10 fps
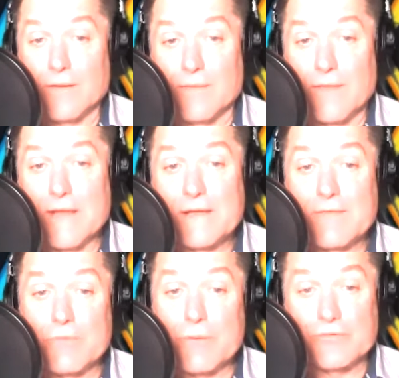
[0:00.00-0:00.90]
They
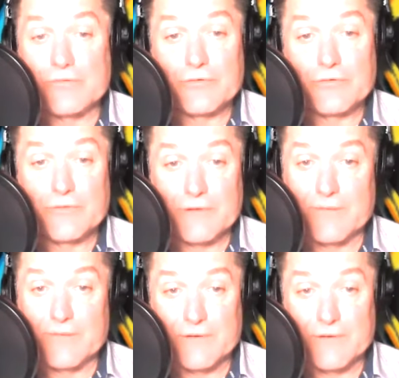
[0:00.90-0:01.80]
never registered their
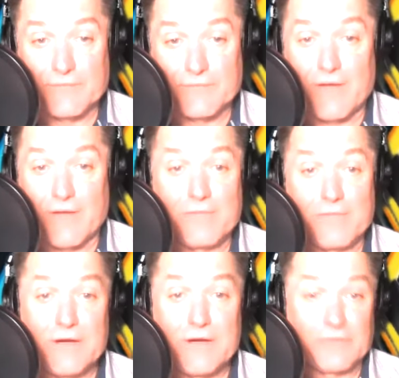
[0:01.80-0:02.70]
company for 5
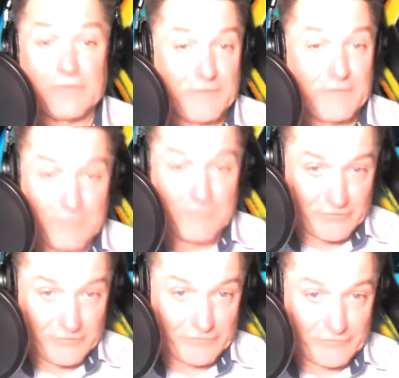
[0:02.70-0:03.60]
years, if it even
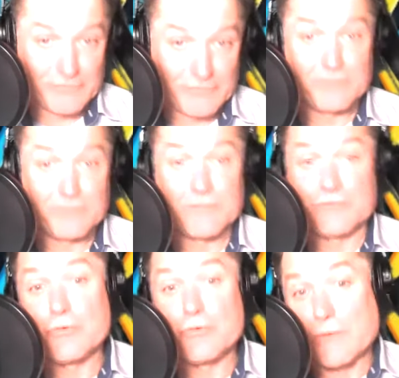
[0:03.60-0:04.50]
existed, but
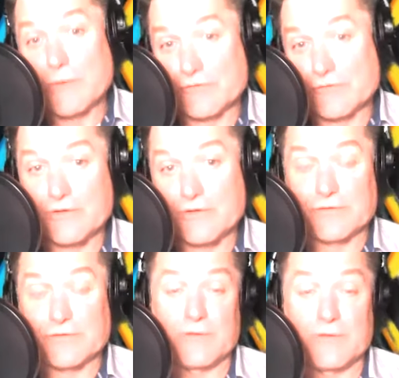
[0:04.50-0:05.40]
you were registered as
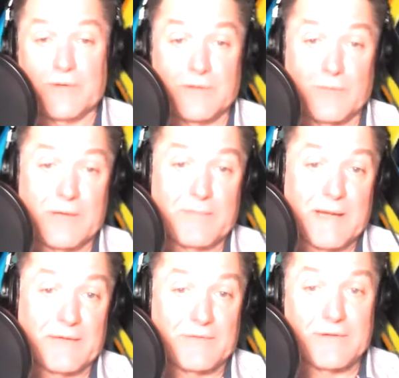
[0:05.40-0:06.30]
a company way
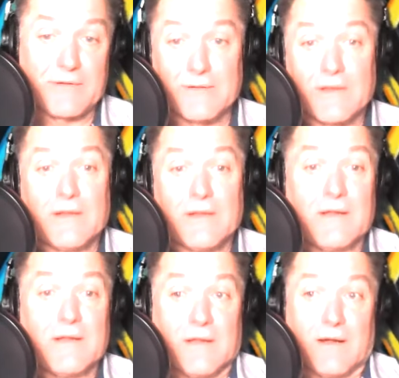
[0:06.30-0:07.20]
back then.
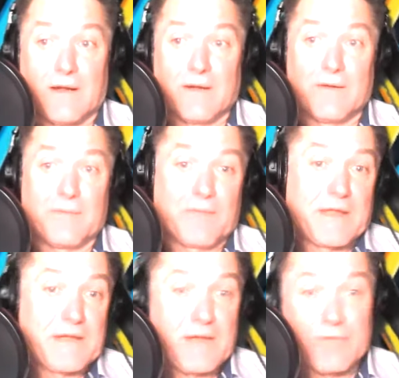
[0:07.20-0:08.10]

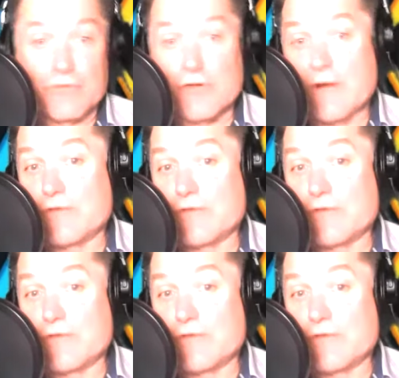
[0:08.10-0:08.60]
They never tried to